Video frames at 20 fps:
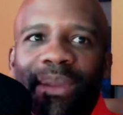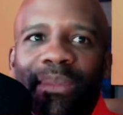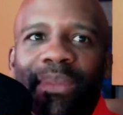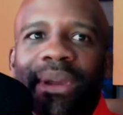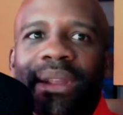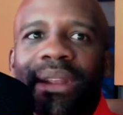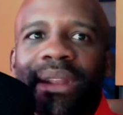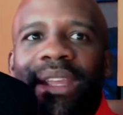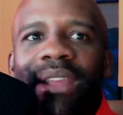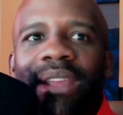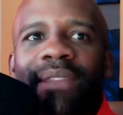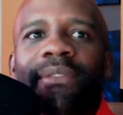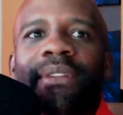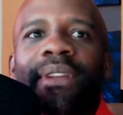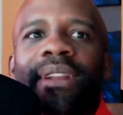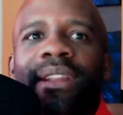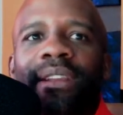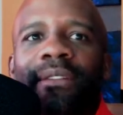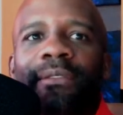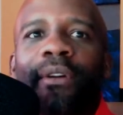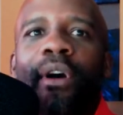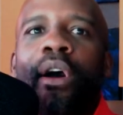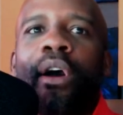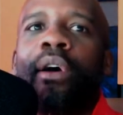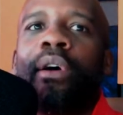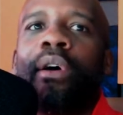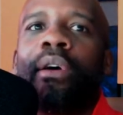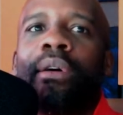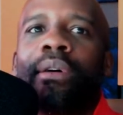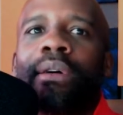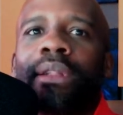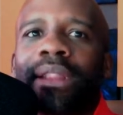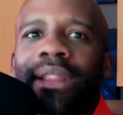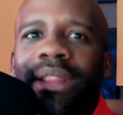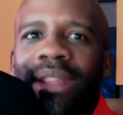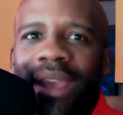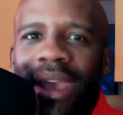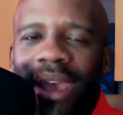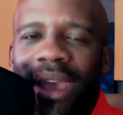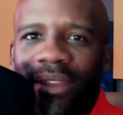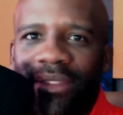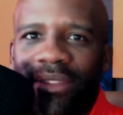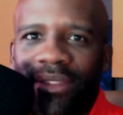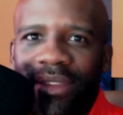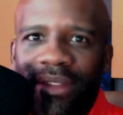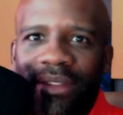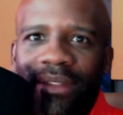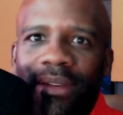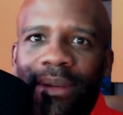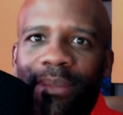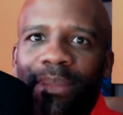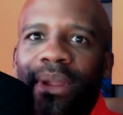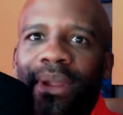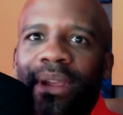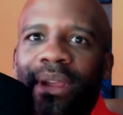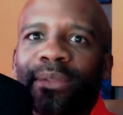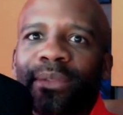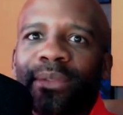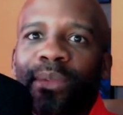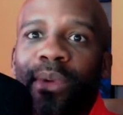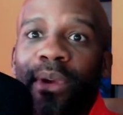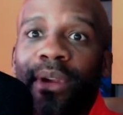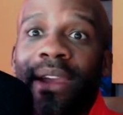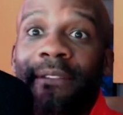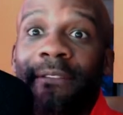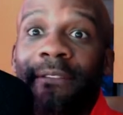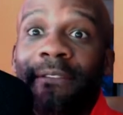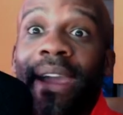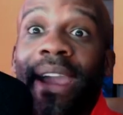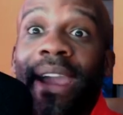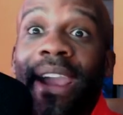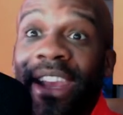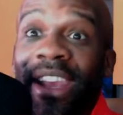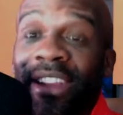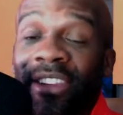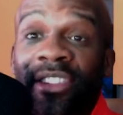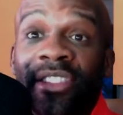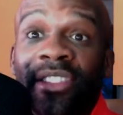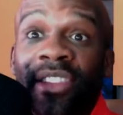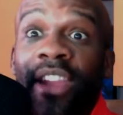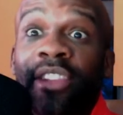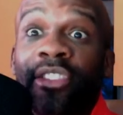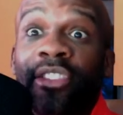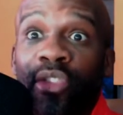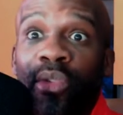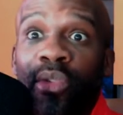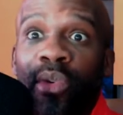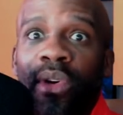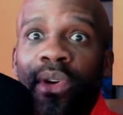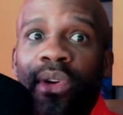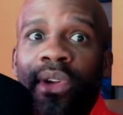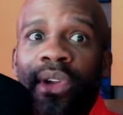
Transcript: But even if all of the acts that took place were in fact consensual,